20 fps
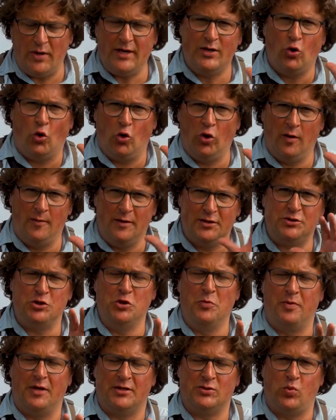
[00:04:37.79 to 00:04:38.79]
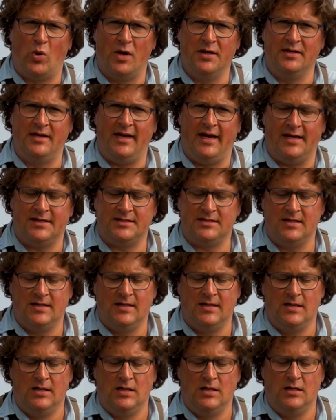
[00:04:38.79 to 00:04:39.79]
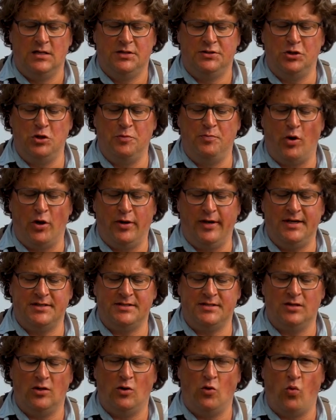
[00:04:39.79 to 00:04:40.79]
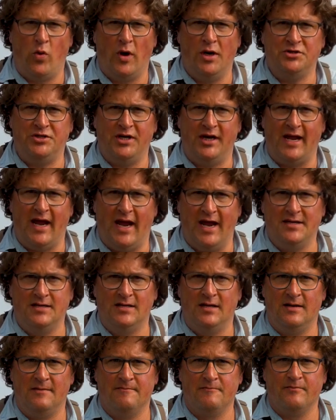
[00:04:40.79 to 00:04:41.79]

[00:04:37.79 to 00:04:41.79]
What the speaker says: we call them a 2+1 kit, 2 bodies, 1 jig head,